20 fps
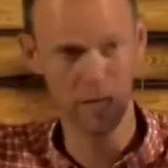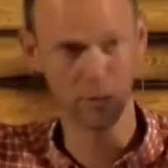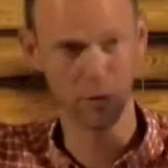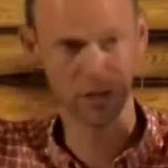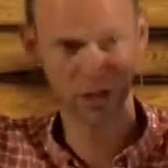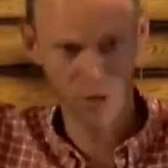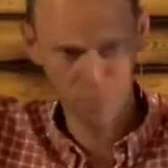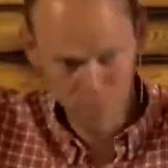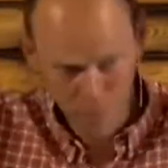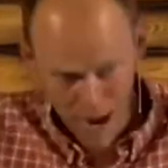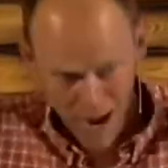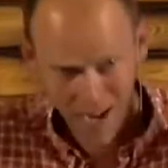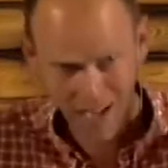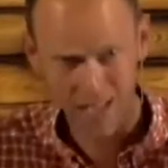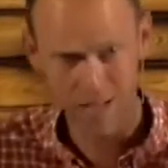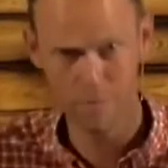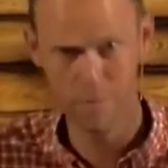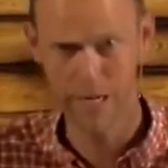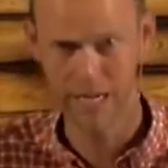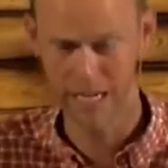me,
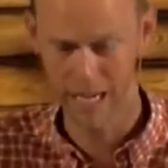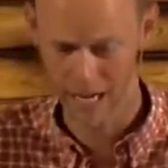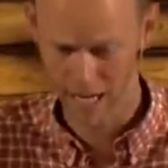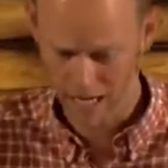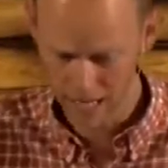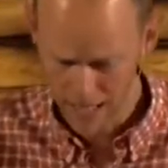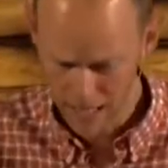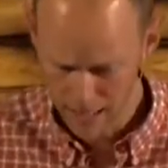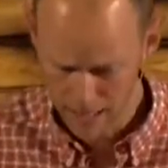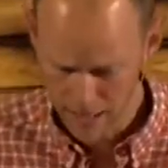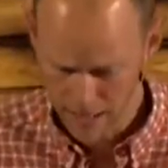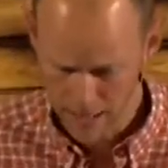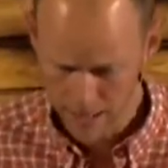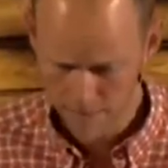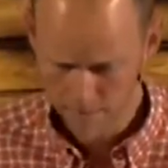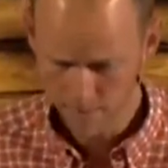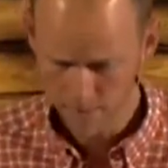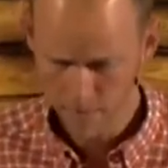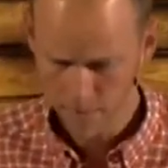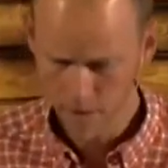respond to me, God.
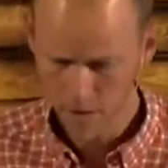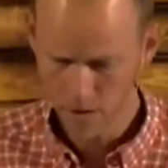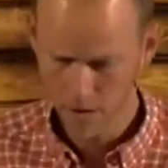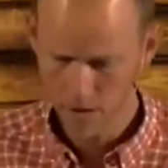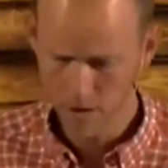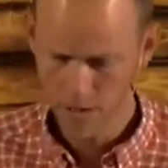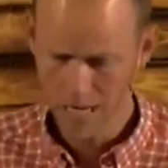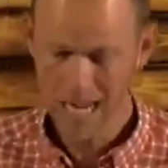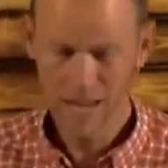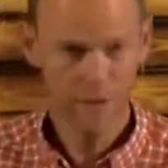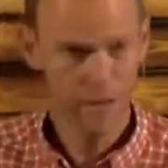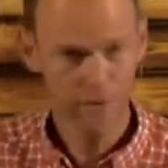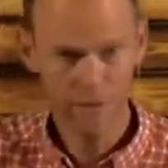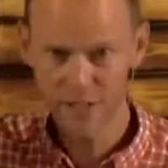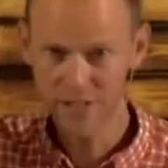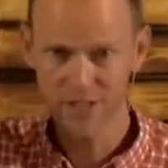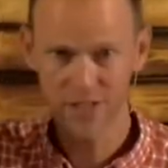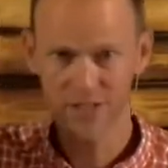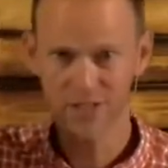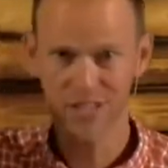Even if
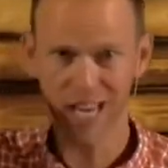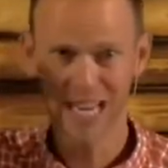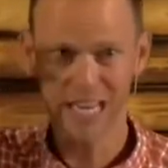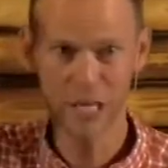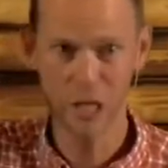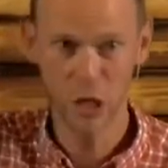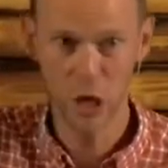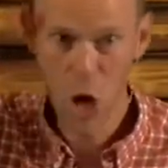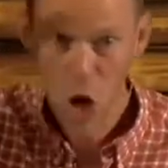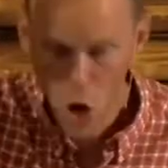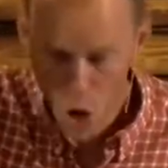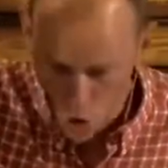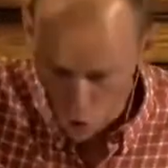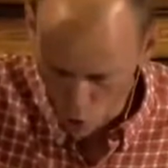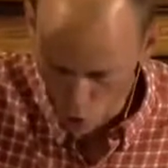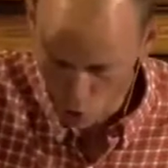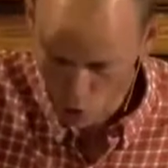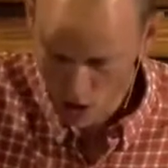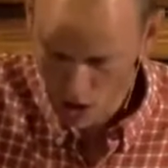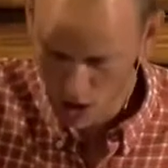it's to say
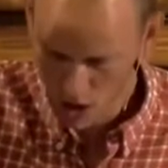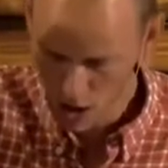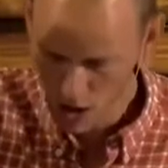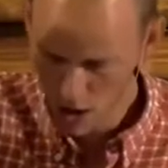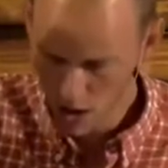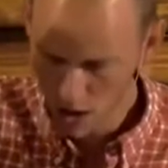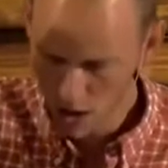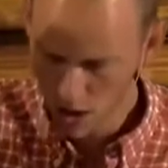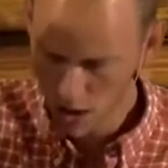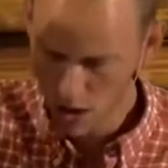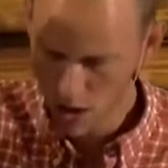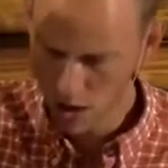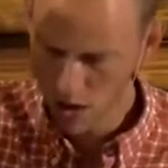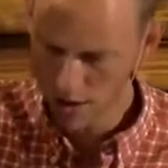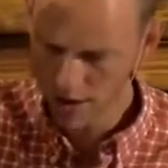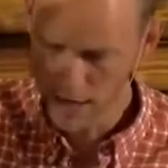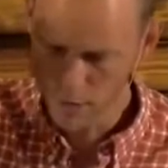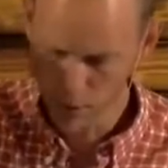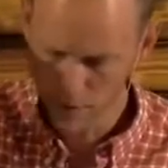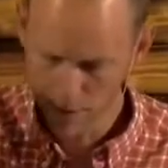no,
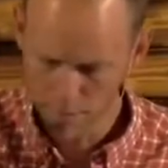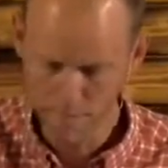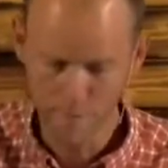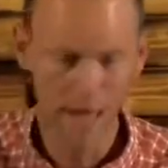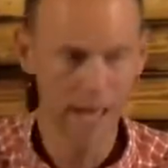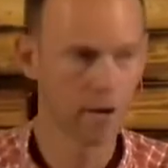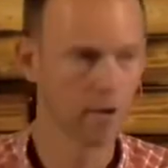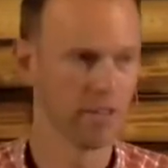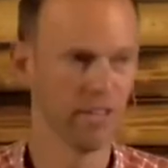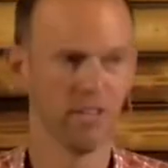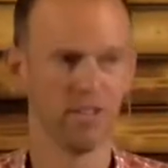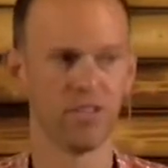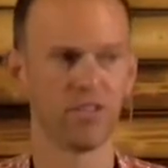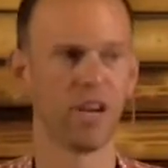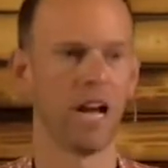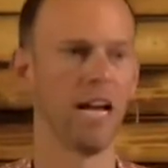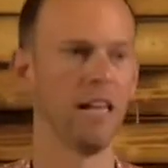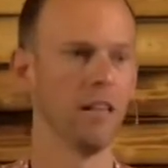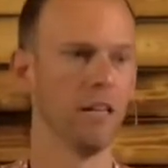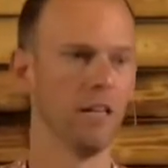that would be better than
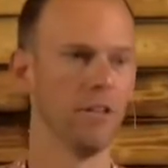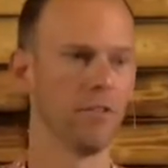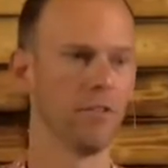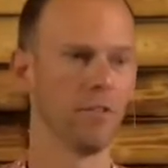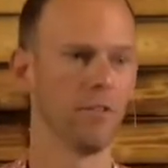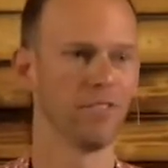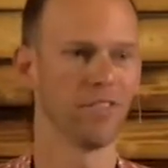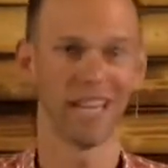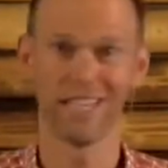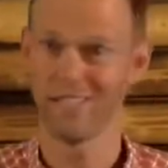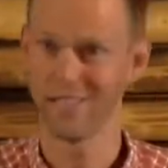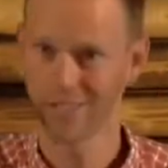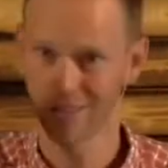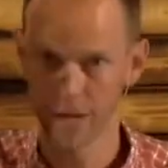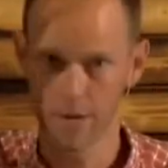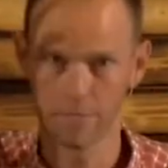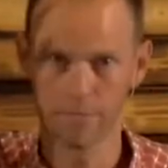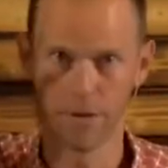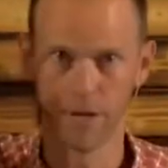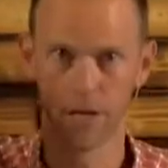silence. Say
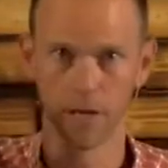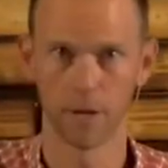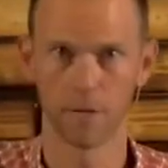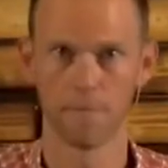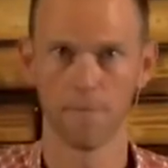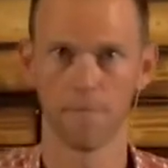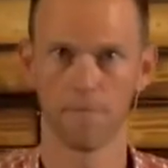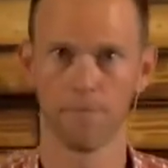something.